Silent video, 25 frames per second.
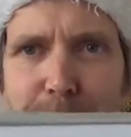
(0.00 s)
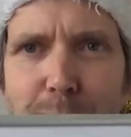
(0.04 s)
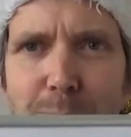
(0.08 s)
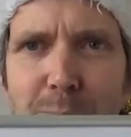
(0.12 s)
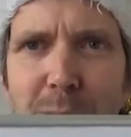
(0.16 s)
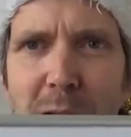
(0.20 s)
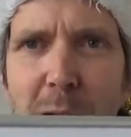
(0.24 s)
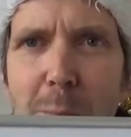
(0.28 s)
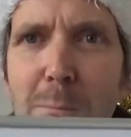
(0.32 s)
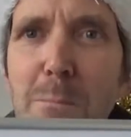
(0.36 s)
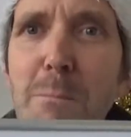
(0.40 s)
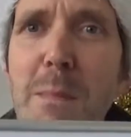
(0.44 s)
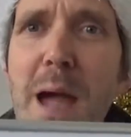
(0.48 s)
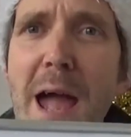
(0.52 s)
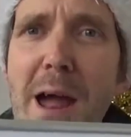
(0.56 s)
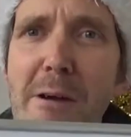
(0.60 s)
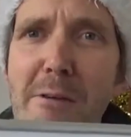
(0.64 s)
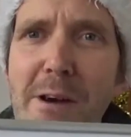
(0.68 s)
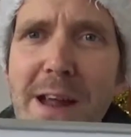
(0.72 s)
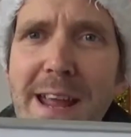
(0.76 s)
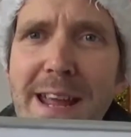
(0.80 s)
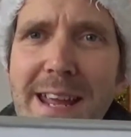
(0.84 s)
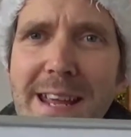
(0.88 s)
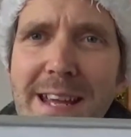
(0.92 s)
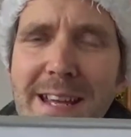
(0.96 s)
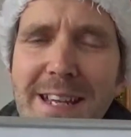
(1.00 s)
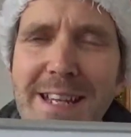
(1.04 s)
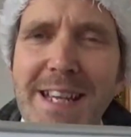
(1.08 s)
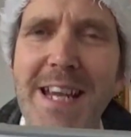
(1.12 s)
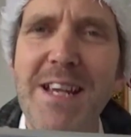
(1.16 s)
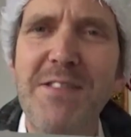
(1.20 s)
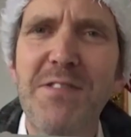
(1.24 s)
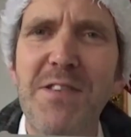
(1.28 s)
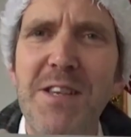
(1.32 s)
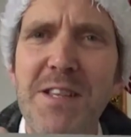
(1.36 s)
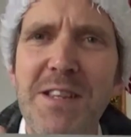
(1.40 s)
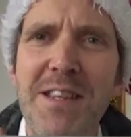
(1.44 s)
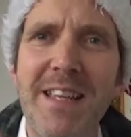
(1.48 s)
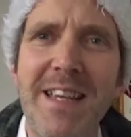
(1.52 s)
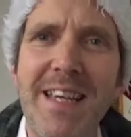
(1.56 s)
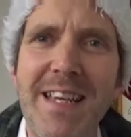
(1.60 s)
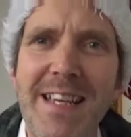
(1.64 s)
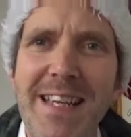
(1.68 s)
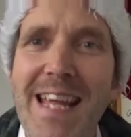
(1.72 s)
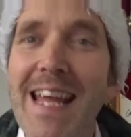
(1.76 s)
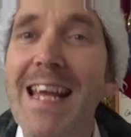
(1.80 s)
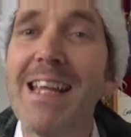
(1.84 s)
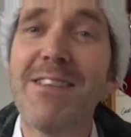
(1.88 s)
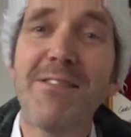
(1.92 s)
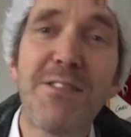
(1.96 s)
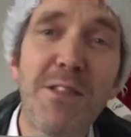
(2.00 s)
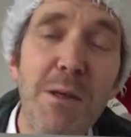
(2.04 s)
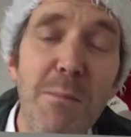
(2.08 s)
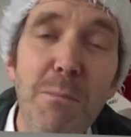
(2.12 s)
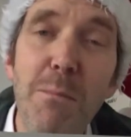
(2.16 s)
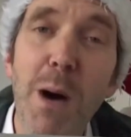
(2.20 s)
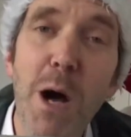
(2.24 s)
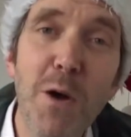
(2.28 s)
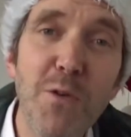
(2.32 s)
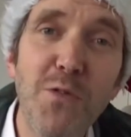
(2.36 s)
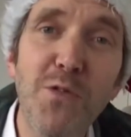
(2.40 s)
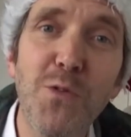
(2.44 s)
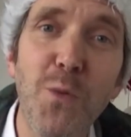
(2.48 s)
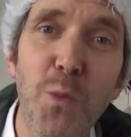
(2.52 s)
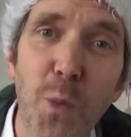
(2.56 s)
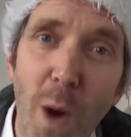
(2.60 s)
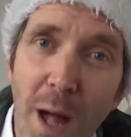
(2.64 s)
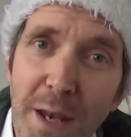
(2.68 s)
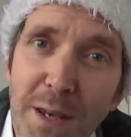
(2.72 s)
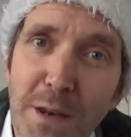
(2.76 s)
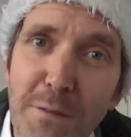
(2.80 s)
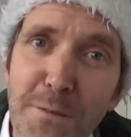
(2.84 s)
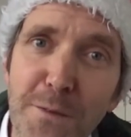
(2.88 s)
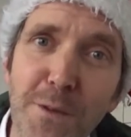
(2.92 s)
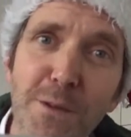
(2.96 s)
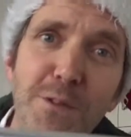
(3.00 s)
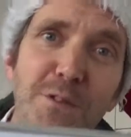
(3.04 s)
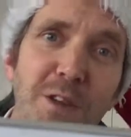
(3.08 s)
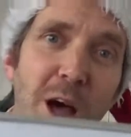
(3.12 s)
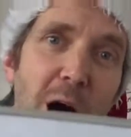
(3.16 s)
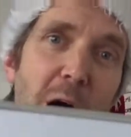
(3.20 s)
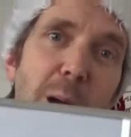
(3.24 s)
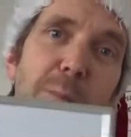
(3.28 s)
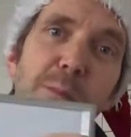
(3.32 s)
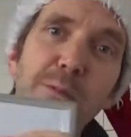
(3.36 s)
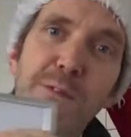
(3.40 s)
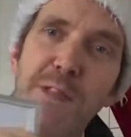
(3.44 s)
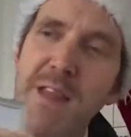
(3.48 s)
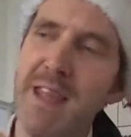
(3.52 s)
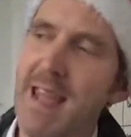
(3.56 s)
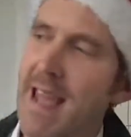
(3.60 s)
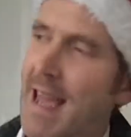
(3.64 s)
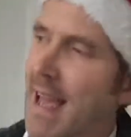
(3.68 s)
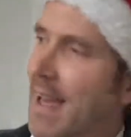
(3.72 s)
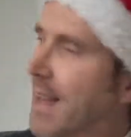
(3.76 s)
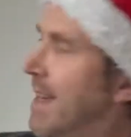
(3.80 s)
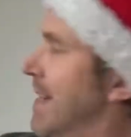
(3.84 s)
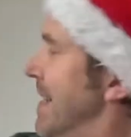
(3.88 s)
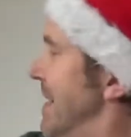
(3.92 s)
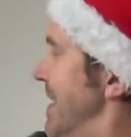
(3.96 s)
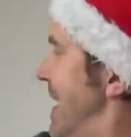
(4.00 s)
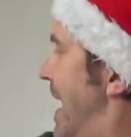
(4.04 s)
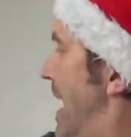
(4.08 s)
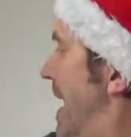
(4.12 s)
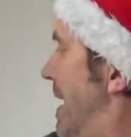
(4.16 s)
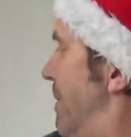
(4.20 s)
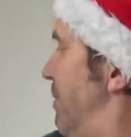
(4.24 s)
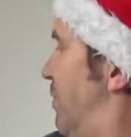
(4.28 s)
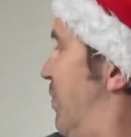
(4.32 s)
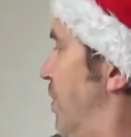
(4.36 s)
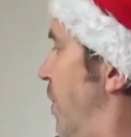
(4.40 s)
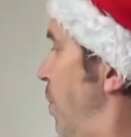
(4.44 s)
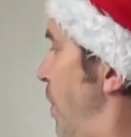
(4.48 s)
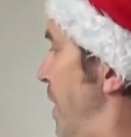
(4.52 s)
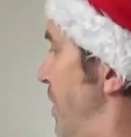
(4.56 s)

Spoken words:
merry. Yes, indeed. It's the most wonderful time of the year. So with